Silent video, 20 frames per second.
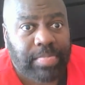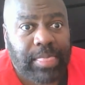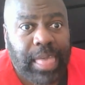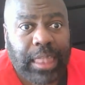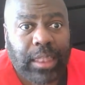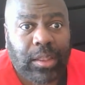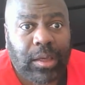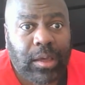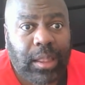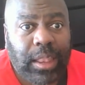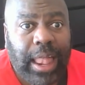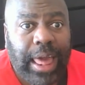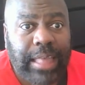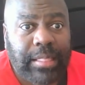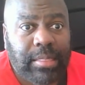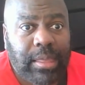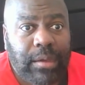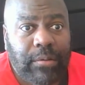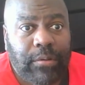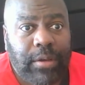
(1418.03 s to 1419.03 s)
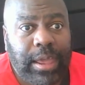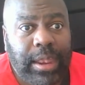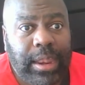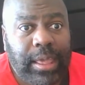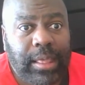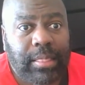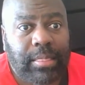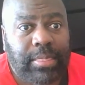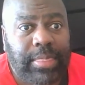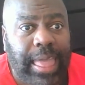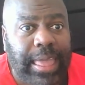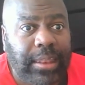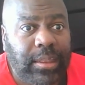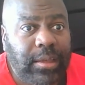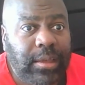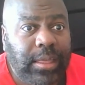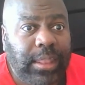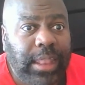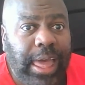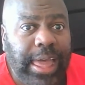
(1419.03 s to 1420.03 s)
They look like they're in it, they
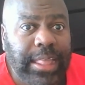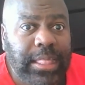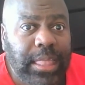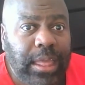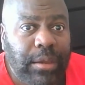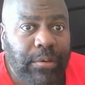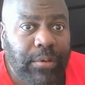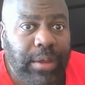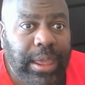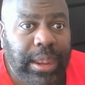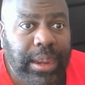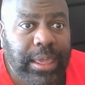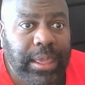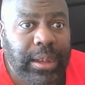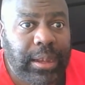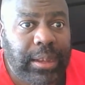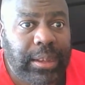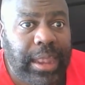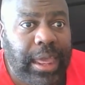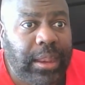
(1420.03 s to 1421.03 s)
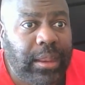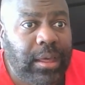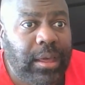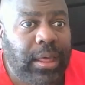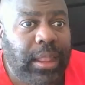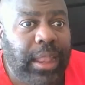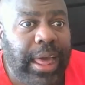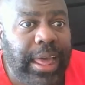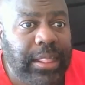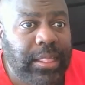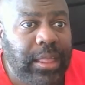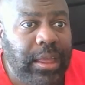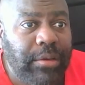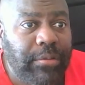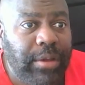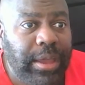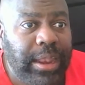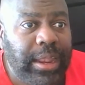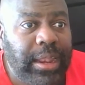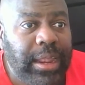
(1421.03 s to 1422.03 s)
look like they're in it, they look like
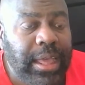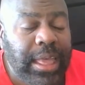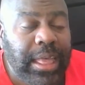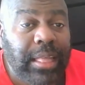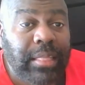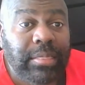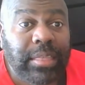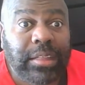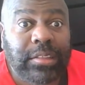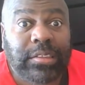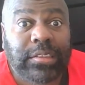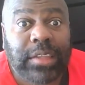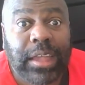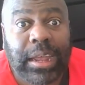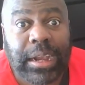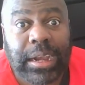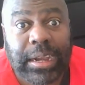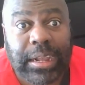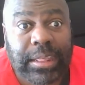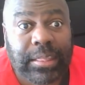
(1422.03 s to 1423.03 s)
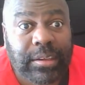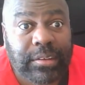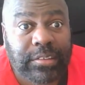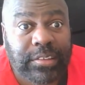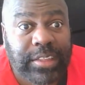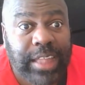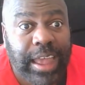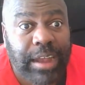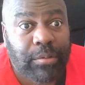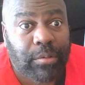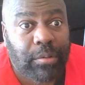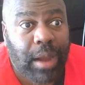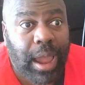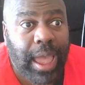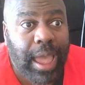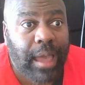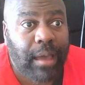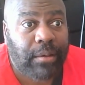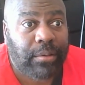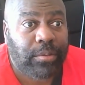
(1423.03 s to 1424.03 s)
they're in it, then suddenly there's that
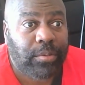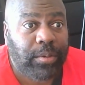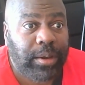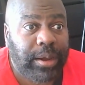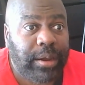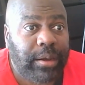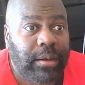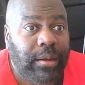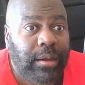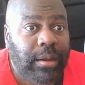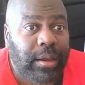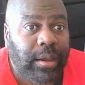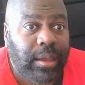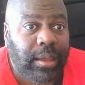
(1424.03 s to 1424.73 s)
round where